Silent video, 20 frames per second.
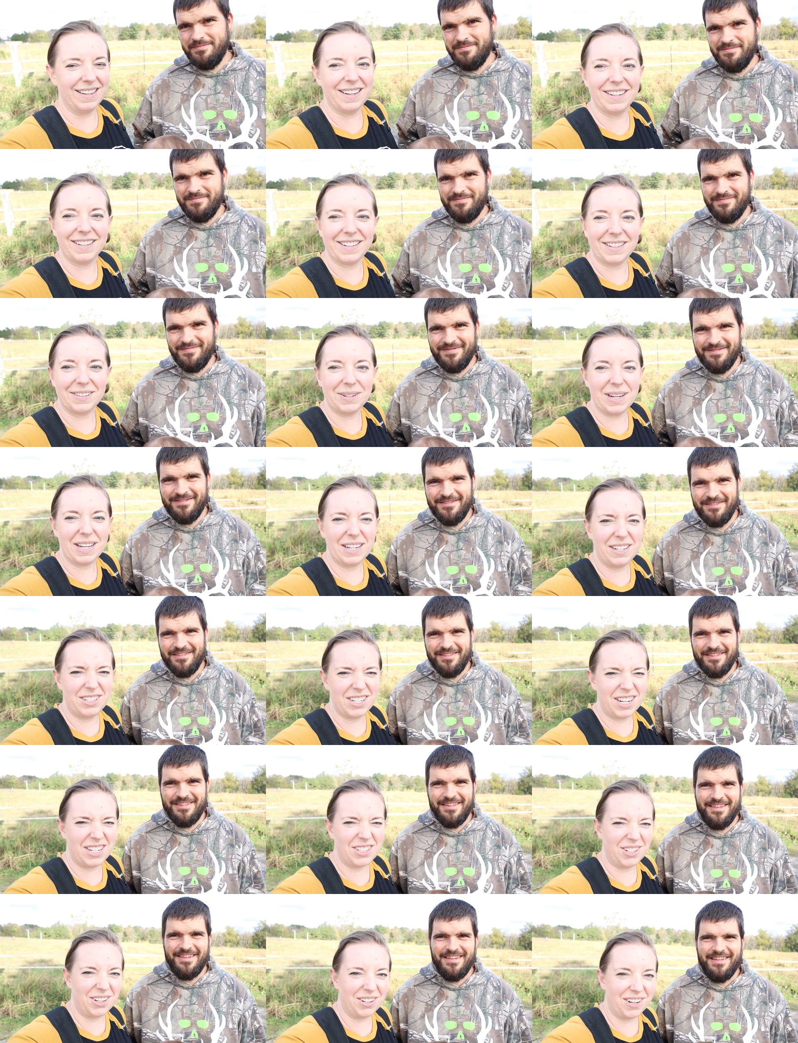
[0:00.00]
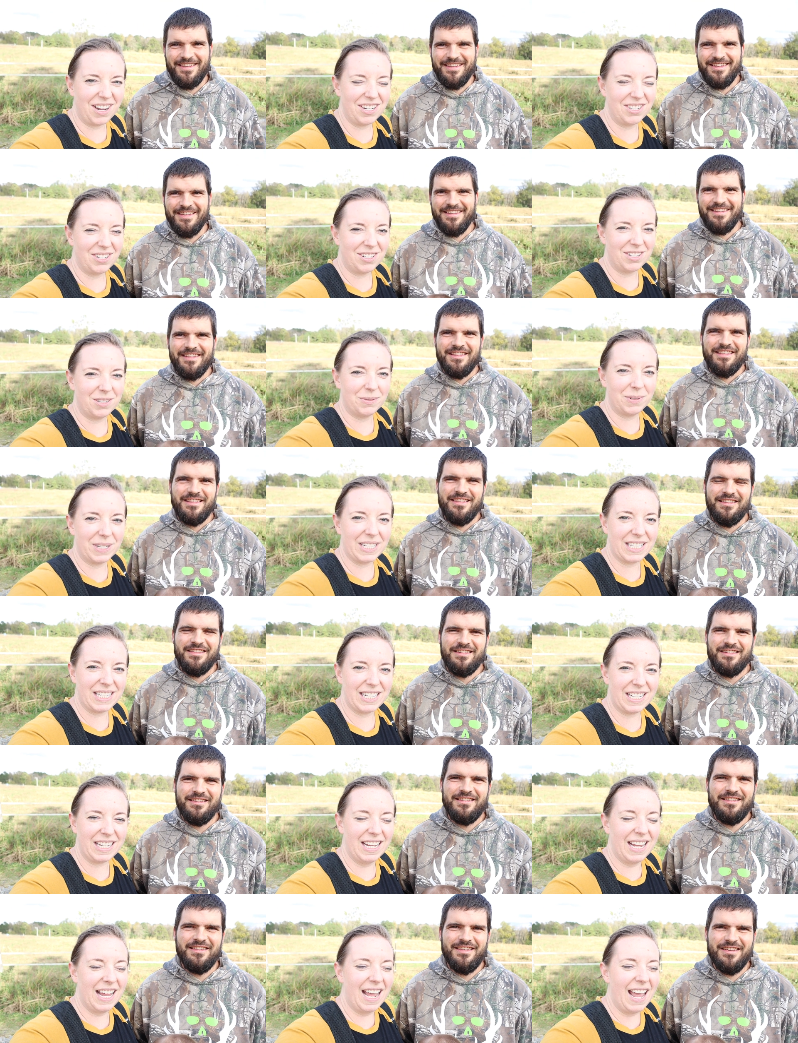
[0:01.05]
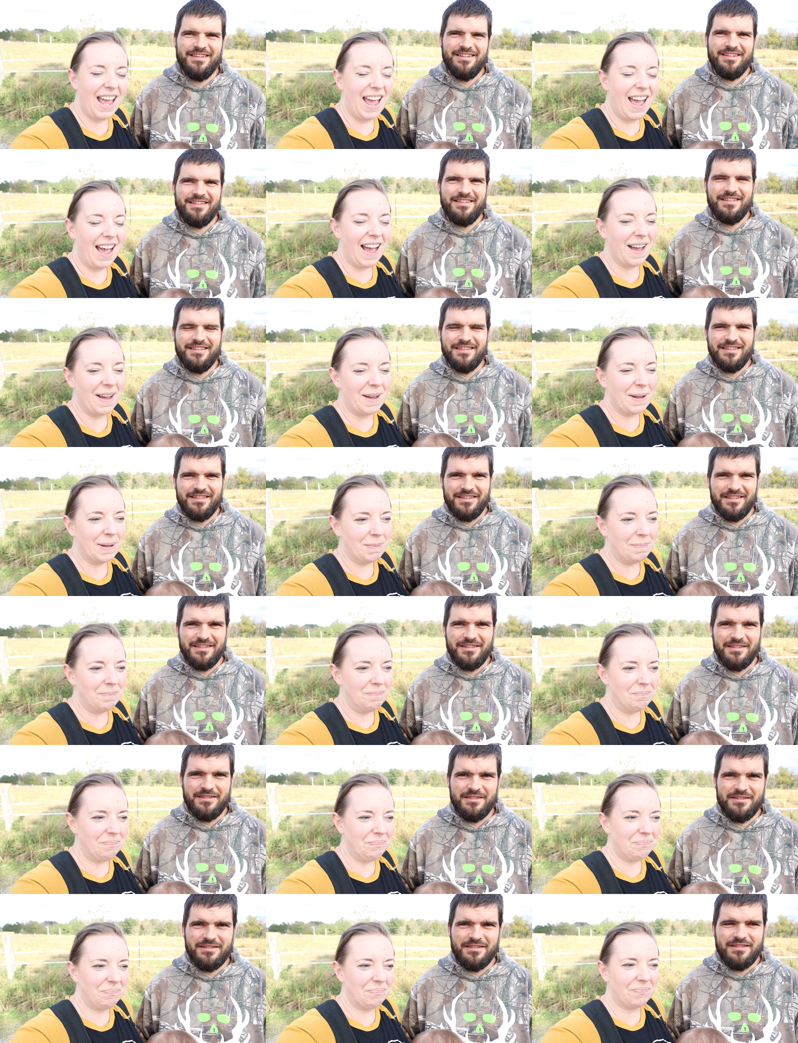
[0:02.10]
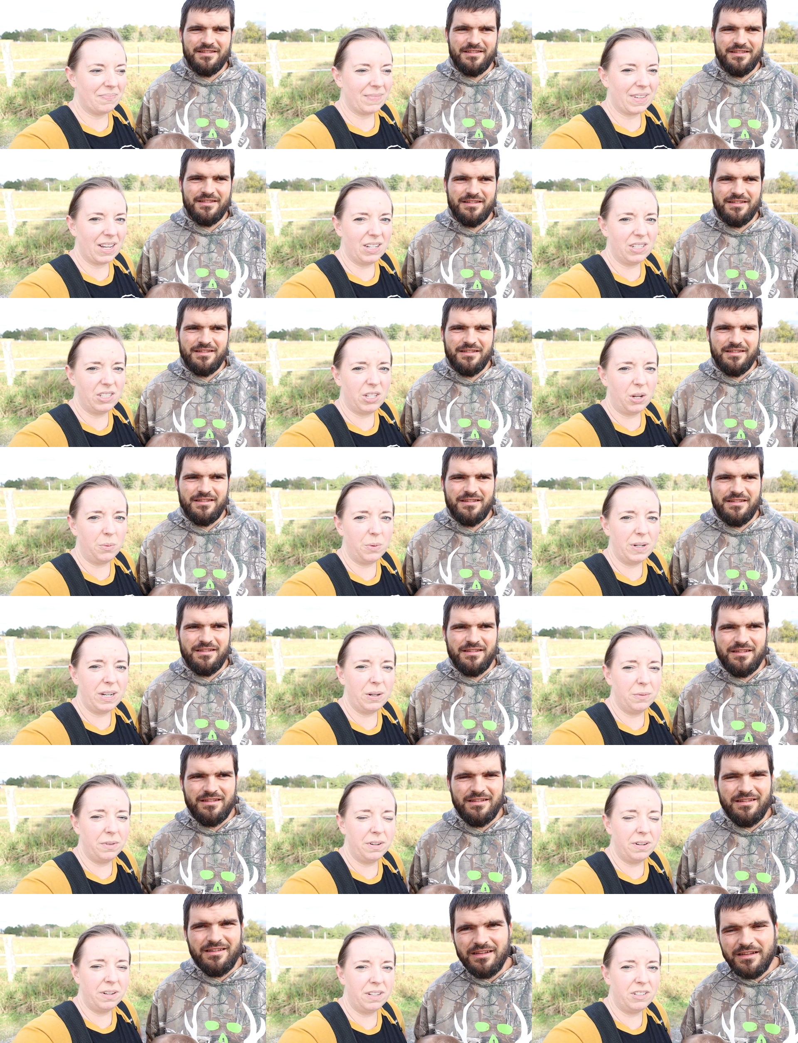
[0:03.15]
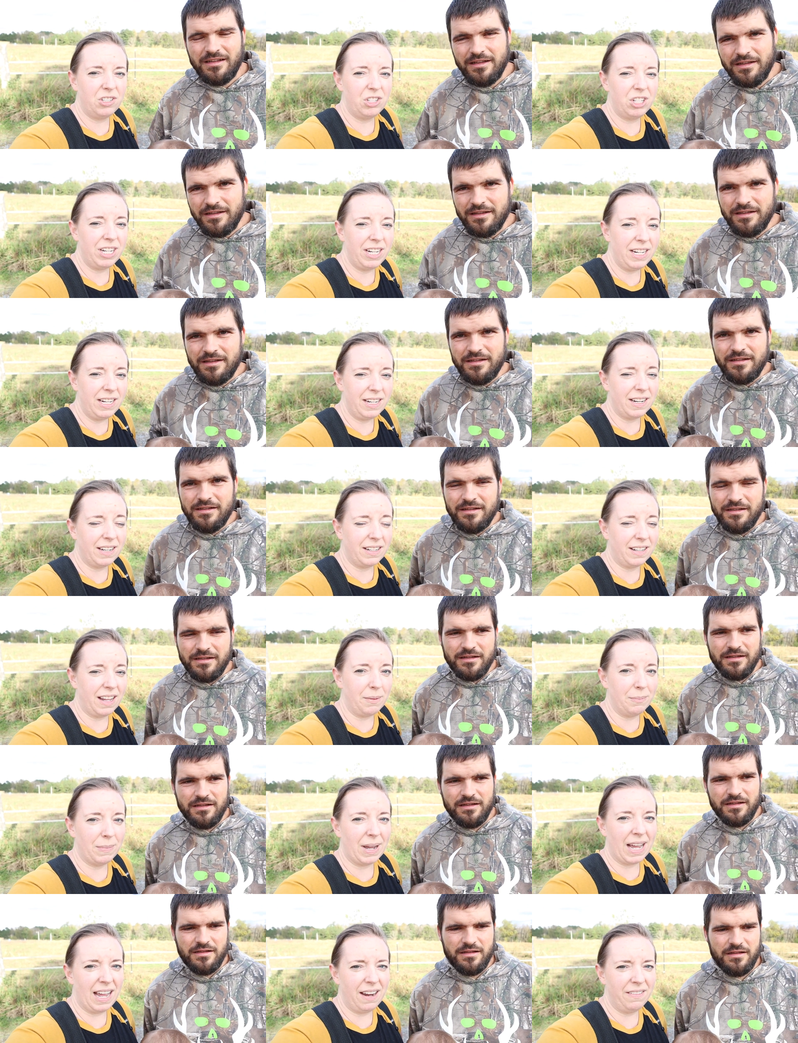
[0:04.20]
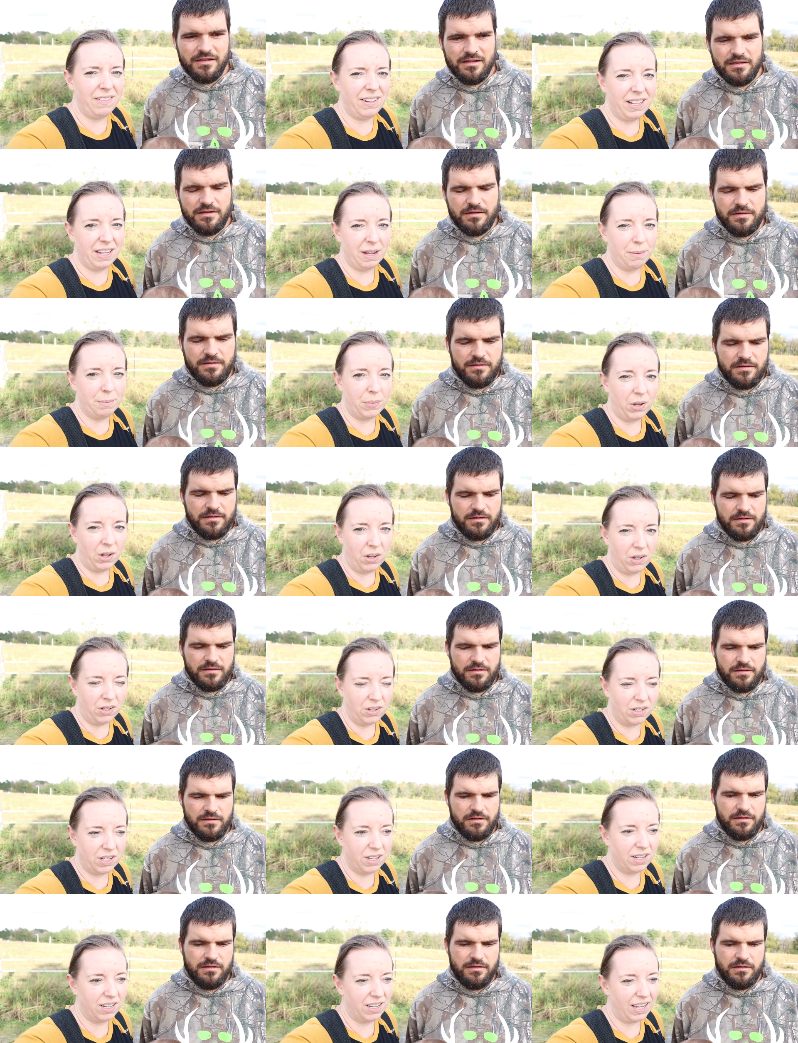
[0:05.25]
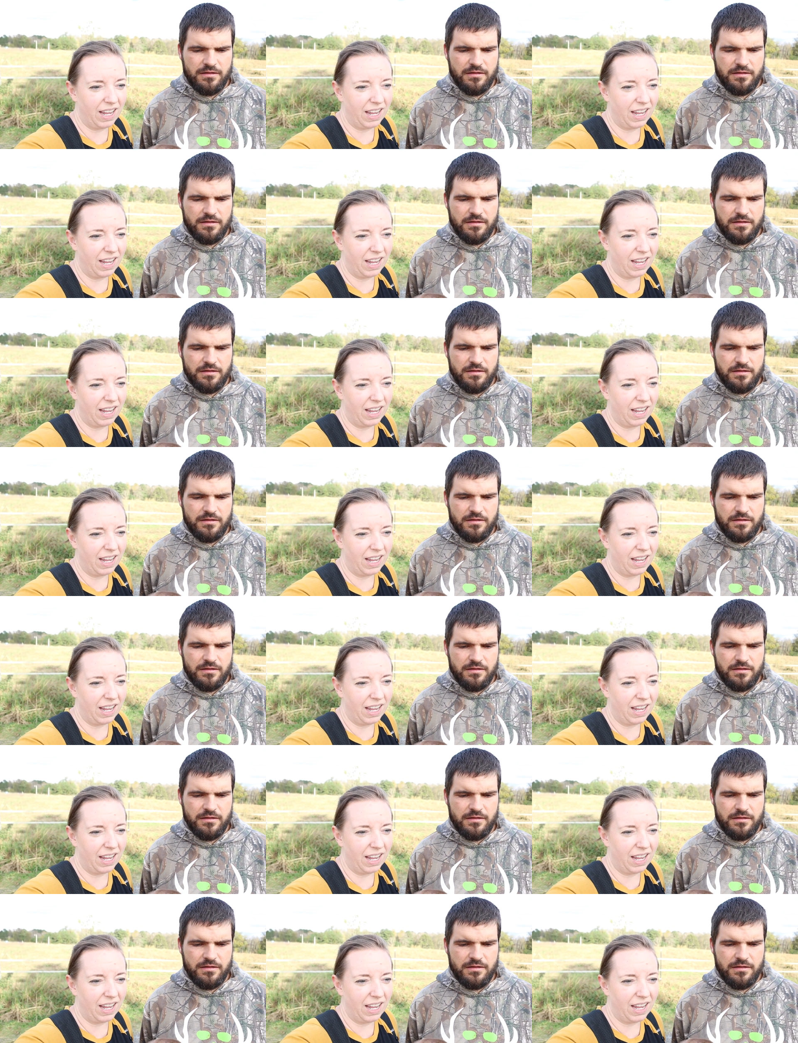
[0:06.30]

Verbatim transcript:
Speaker 1: all right, we had to change location so we could see. Yeah. Um, so we didn't want to cheat and like buy everything in bulk